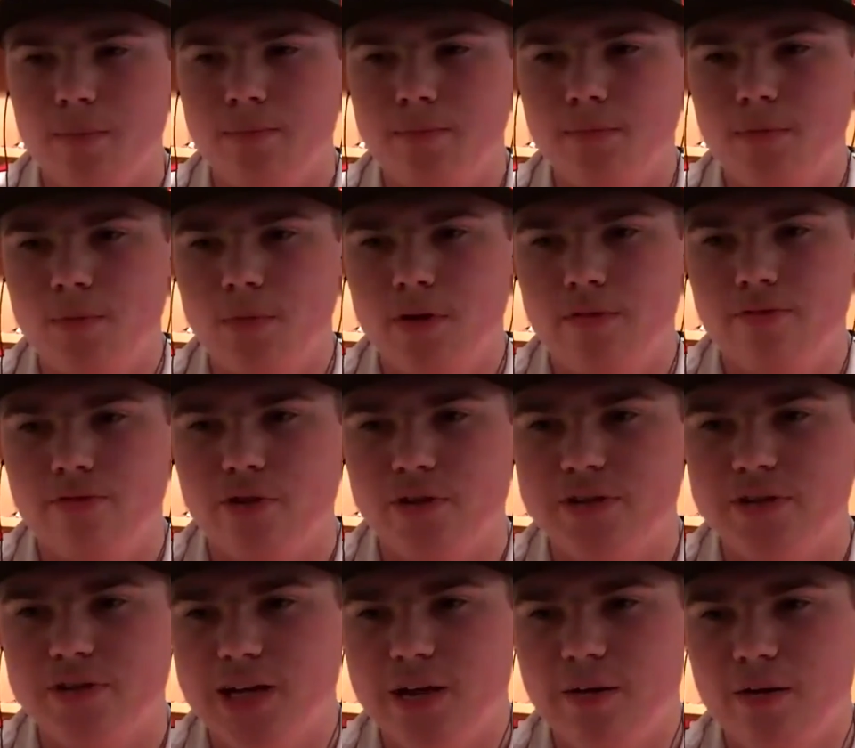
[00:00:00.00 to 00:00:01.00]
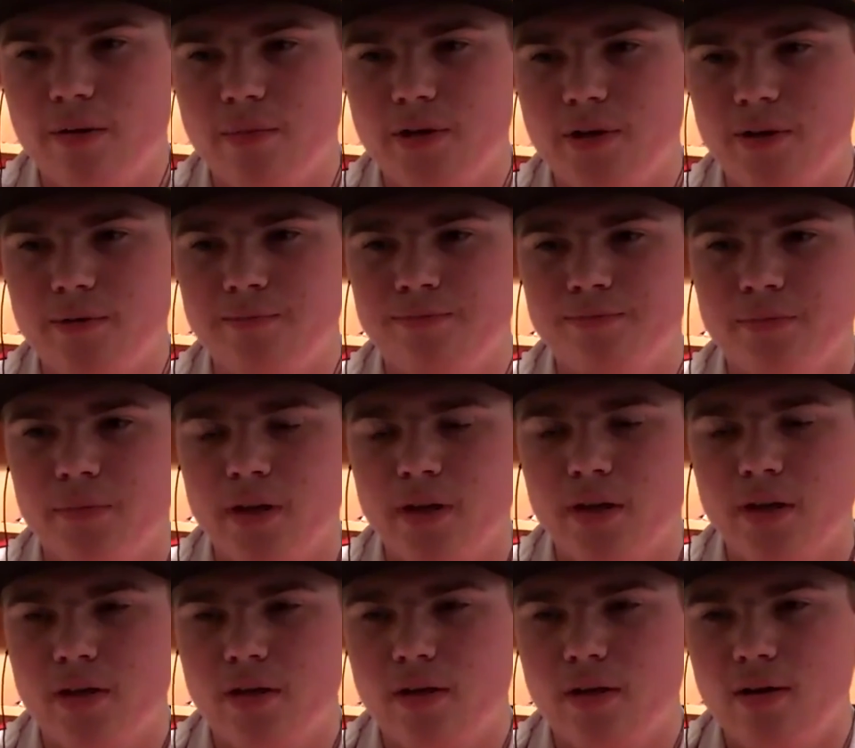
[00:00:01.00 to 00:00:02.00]
My free time, I mean,
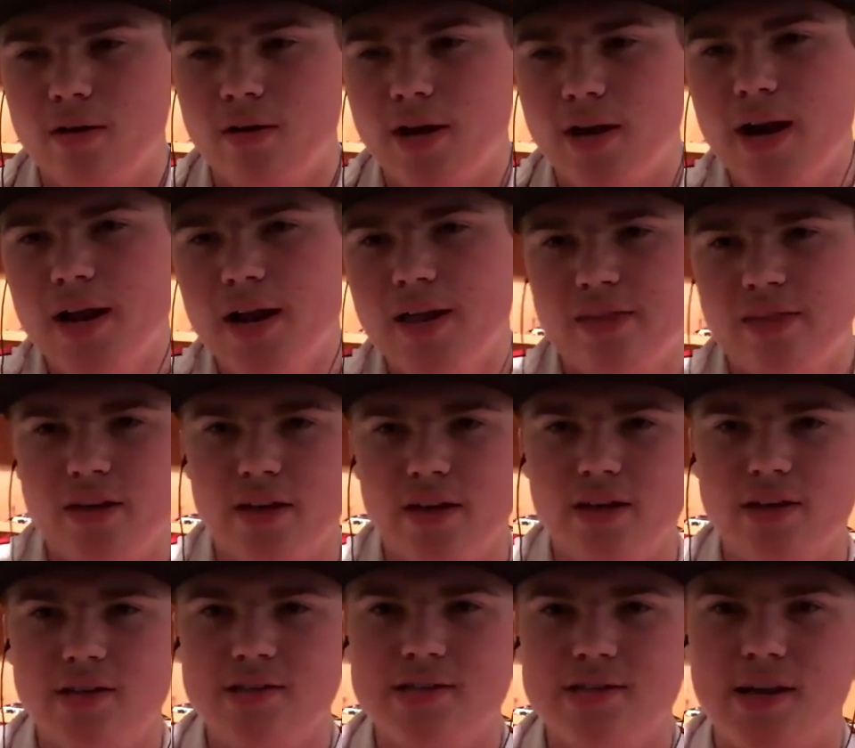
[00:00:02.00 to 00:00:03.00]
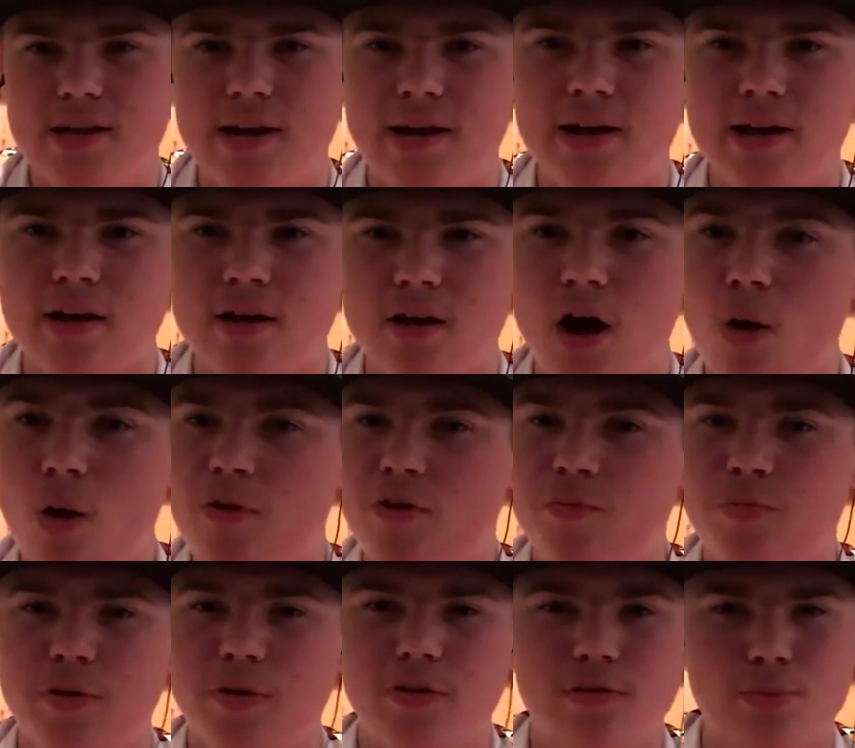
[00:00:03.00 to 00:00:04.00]
kind of thing is, I always
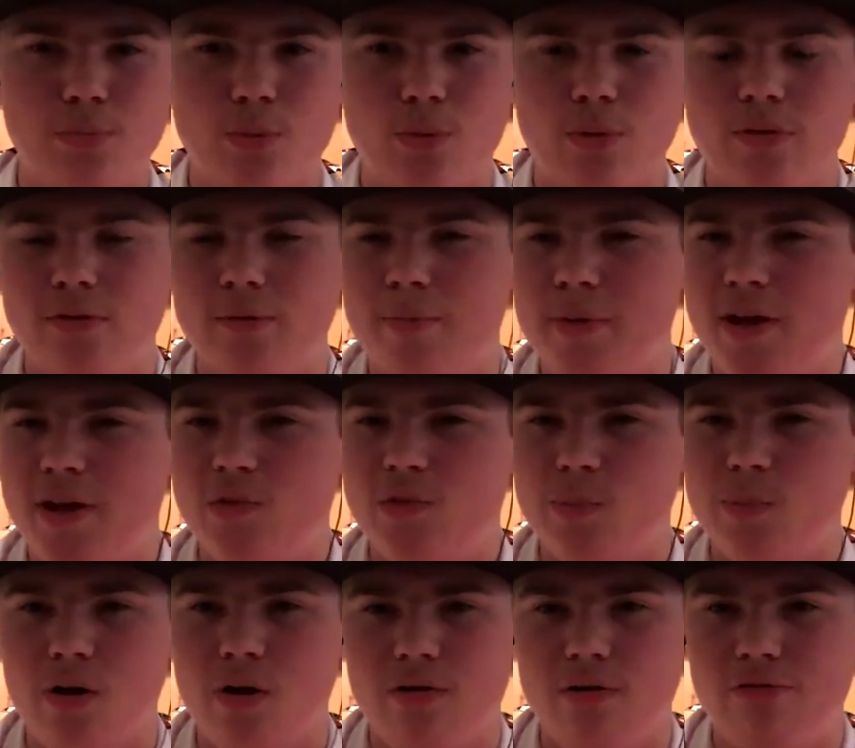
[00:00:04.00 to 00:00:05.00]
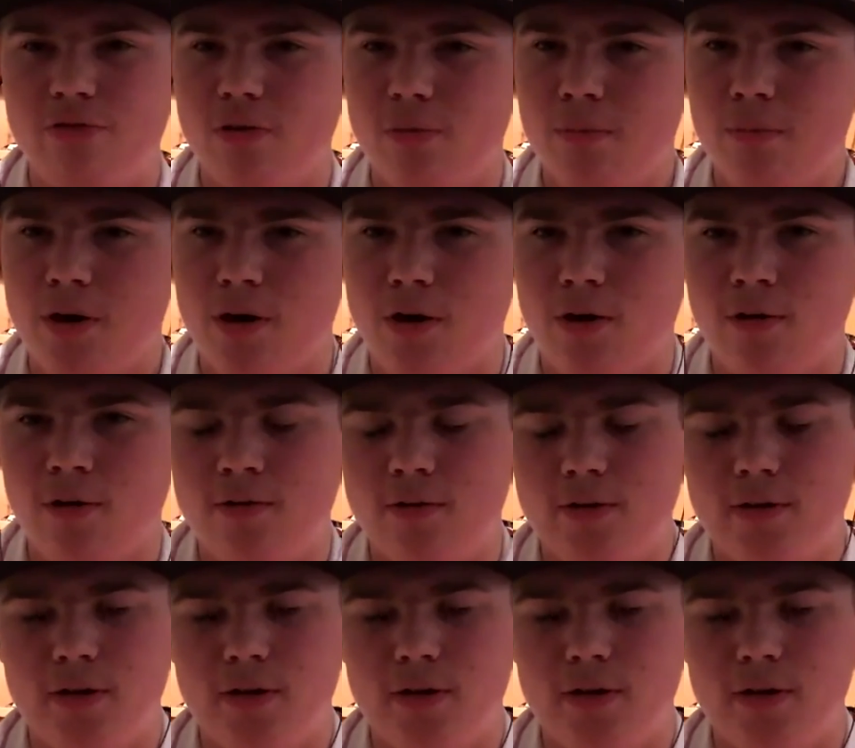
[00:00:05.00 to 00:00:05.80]
played sports: baseball, football.